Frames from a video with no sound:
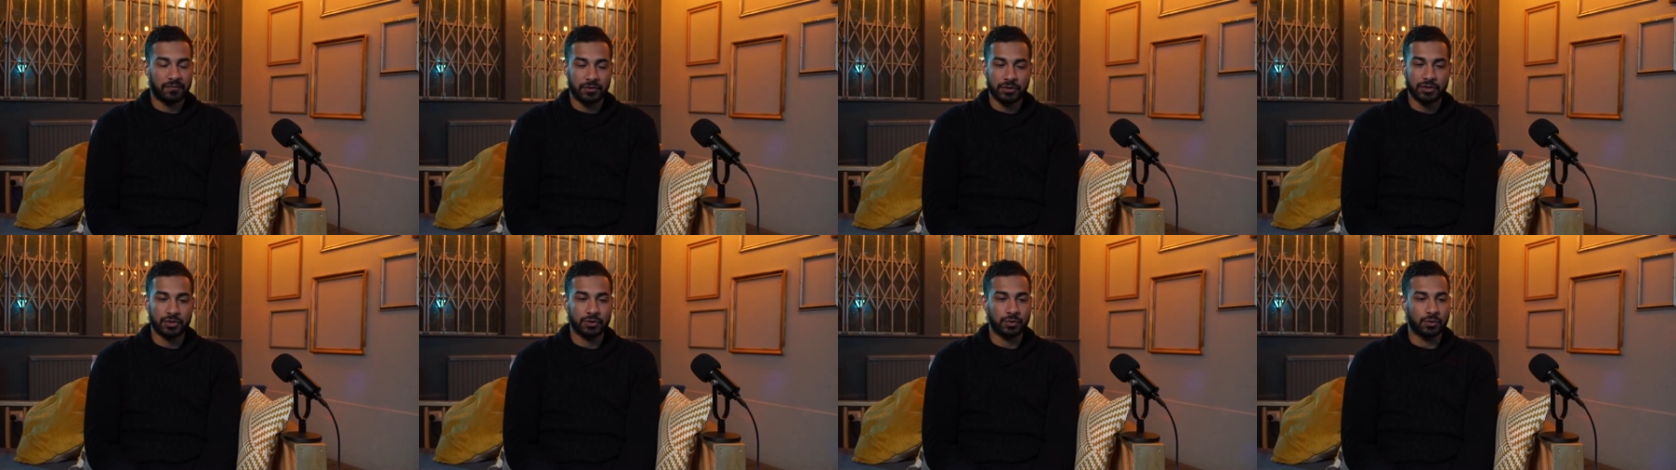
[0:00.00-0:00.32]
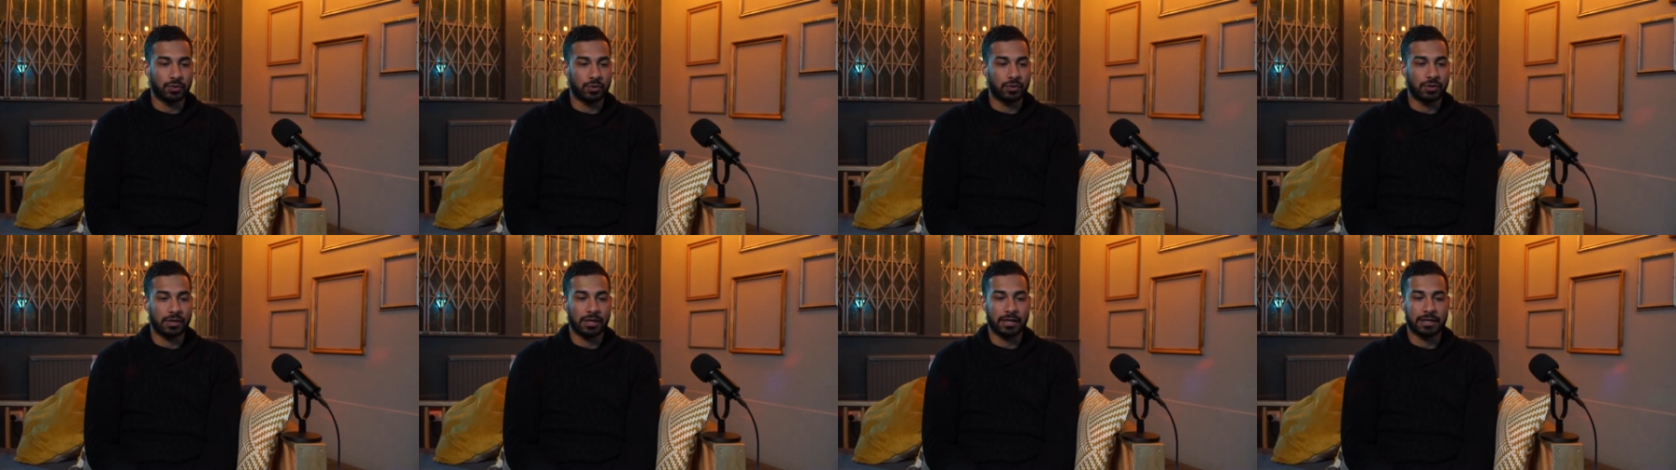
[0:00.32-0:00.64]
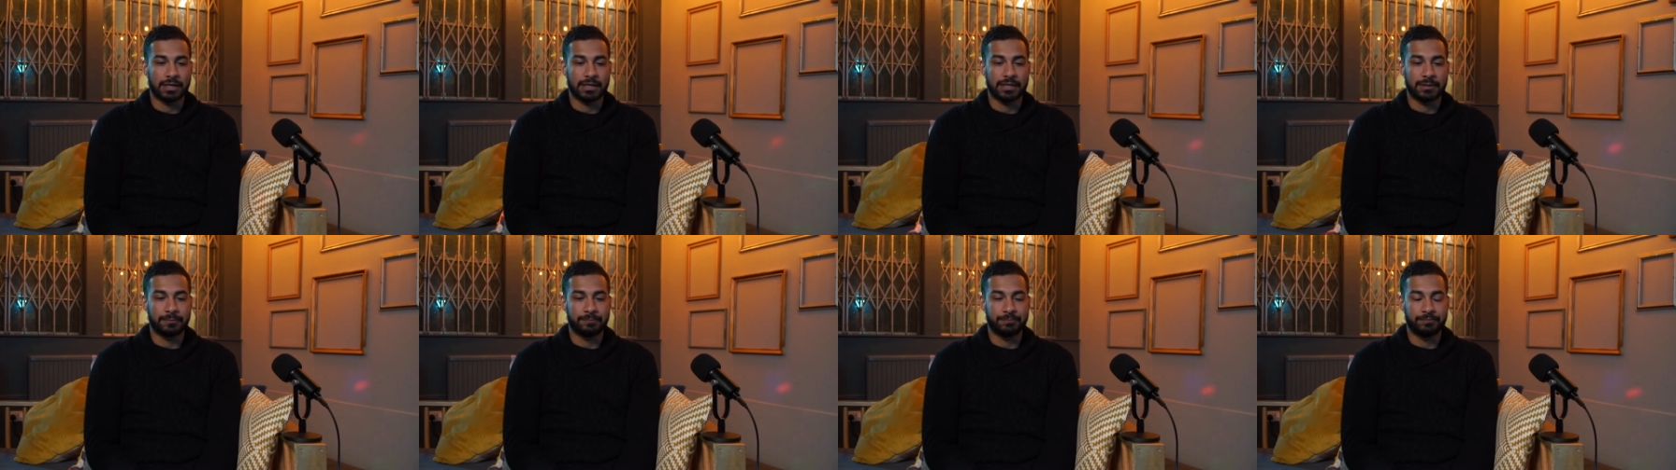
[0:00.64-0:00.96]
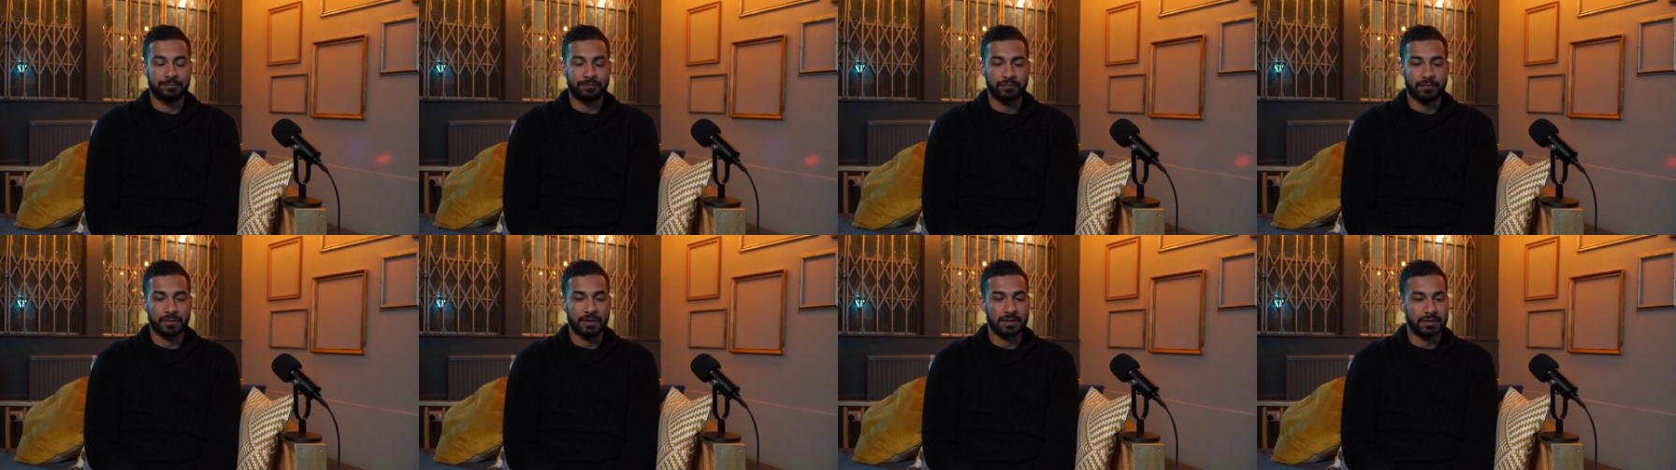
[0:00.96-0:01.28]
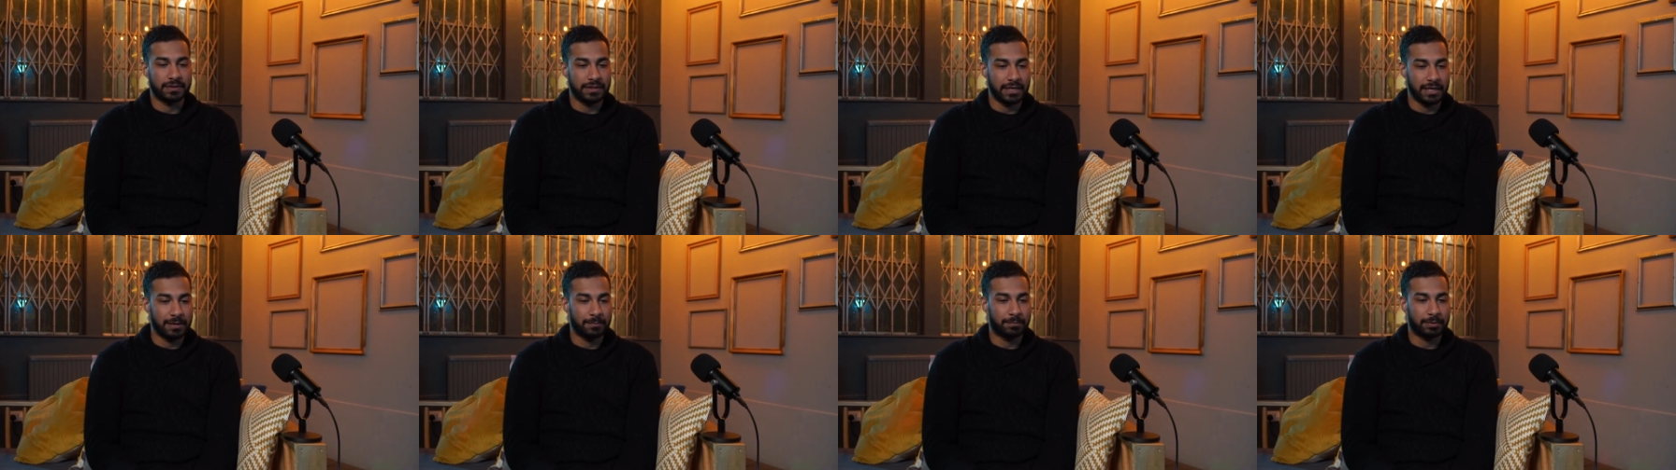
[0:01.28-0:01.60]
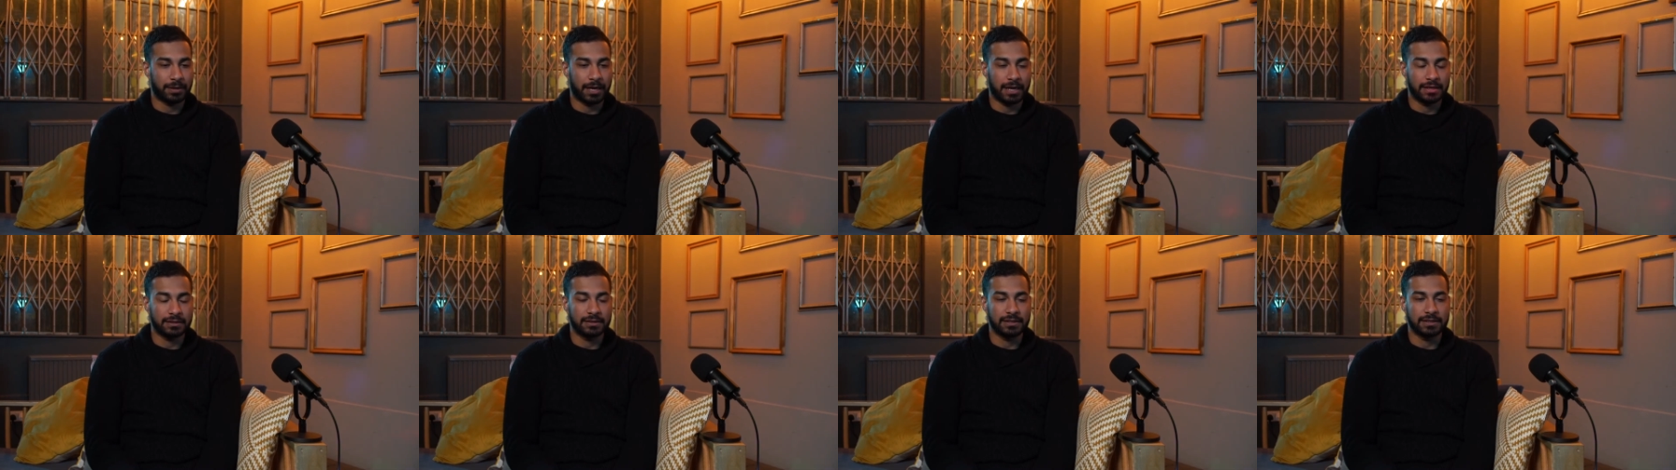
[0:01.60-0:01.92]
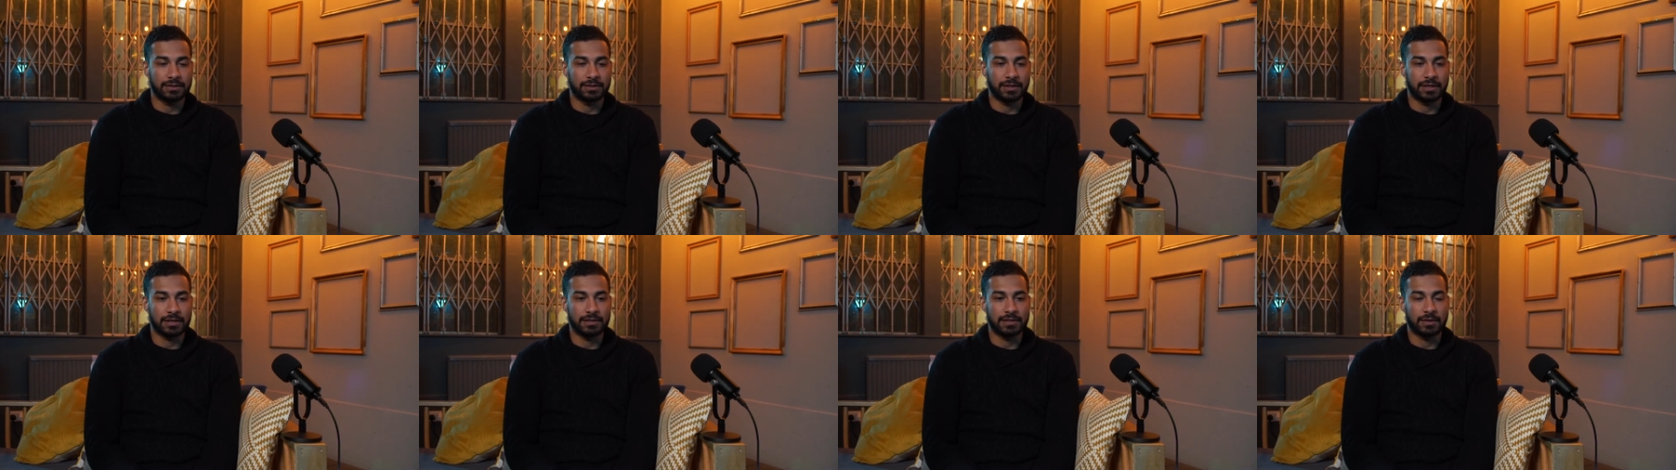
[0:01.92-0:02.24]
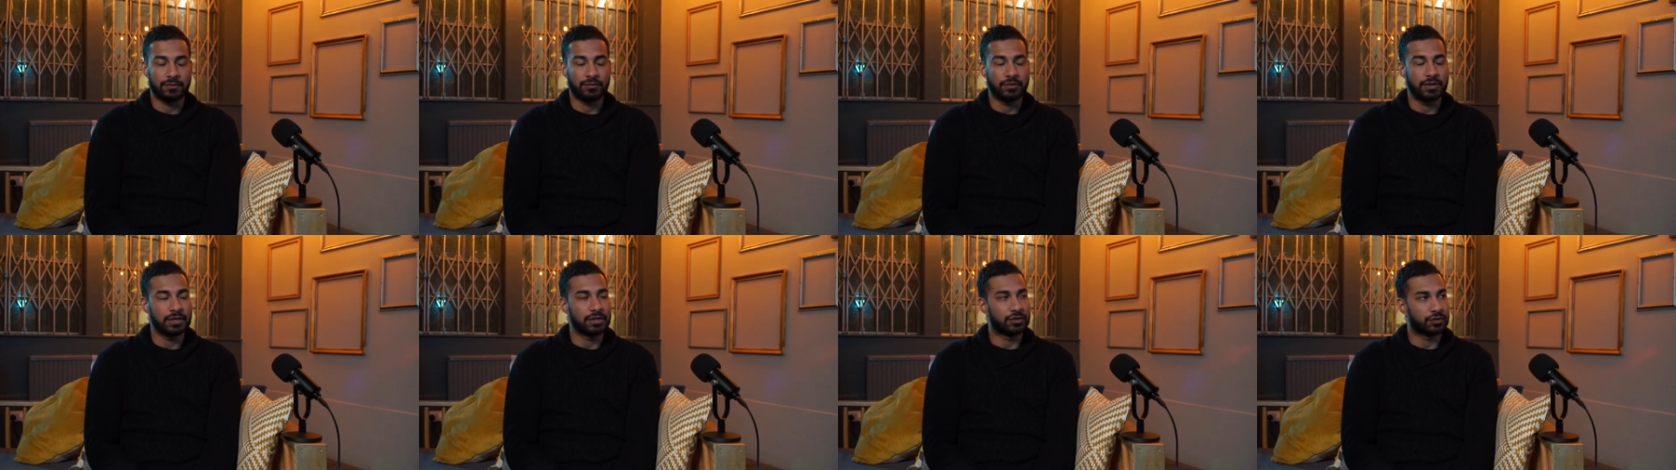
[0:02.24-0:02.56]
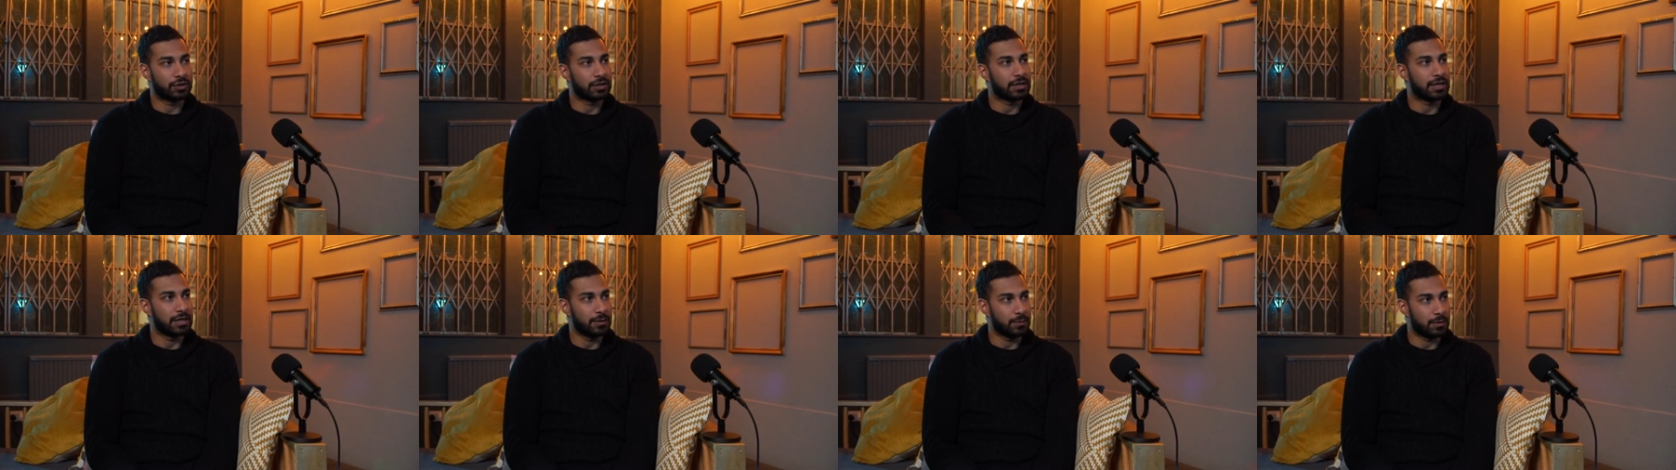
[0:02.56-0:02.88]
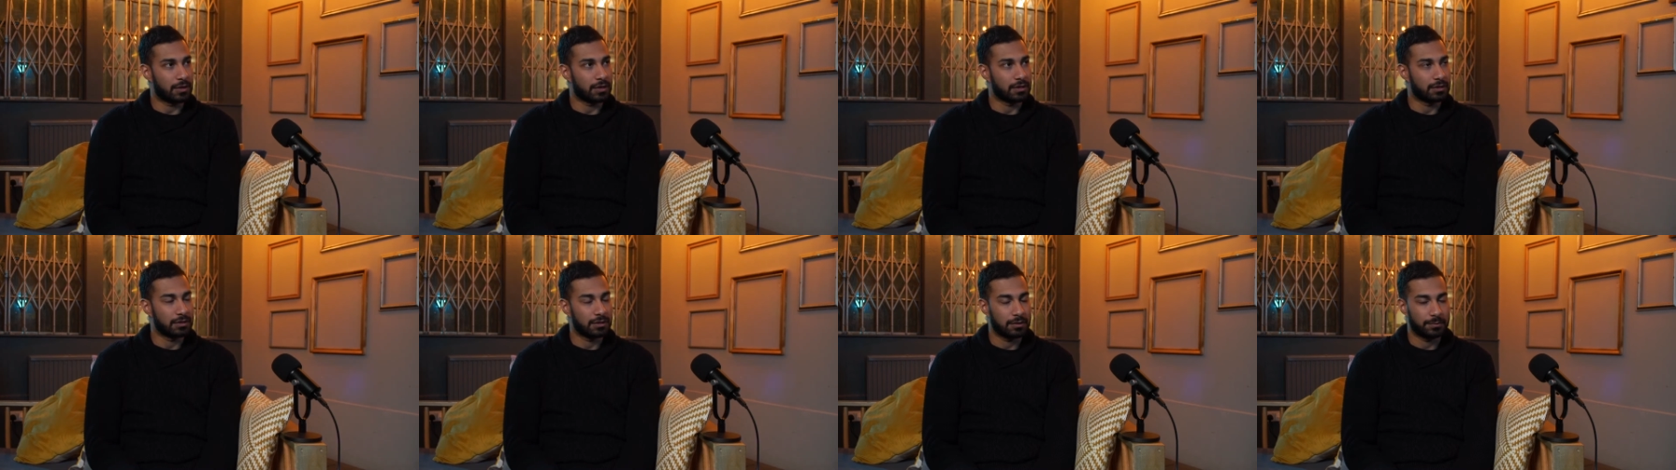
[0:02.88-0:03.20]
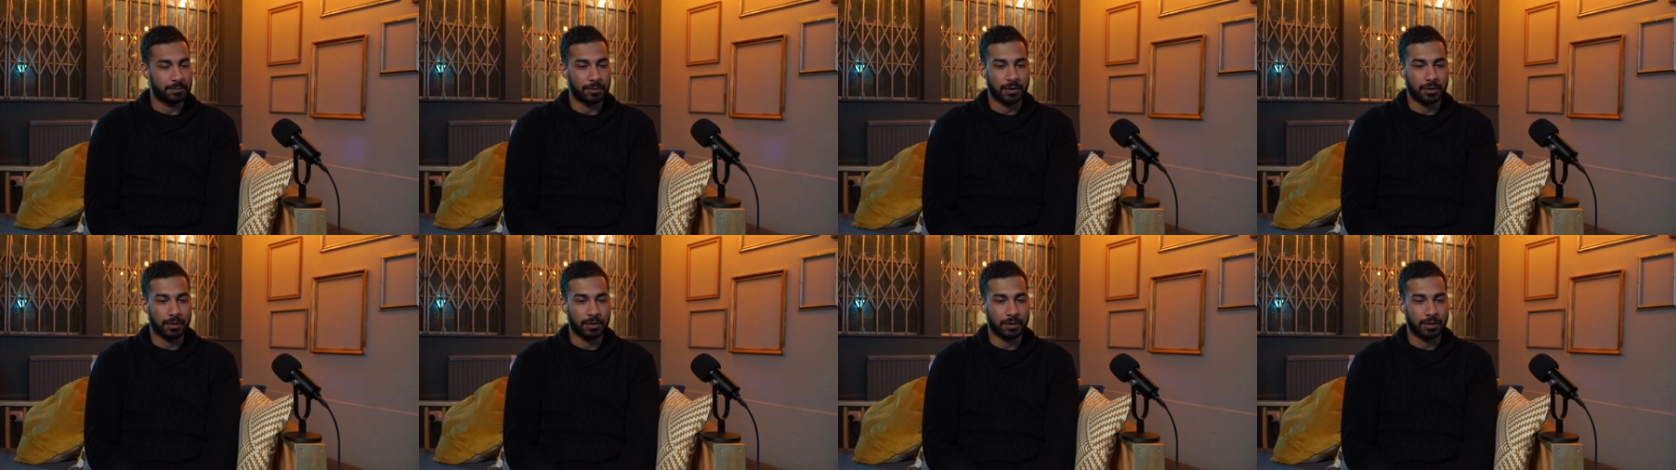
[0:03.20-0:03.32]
for sure, um, seating plans is, is a really tricky one.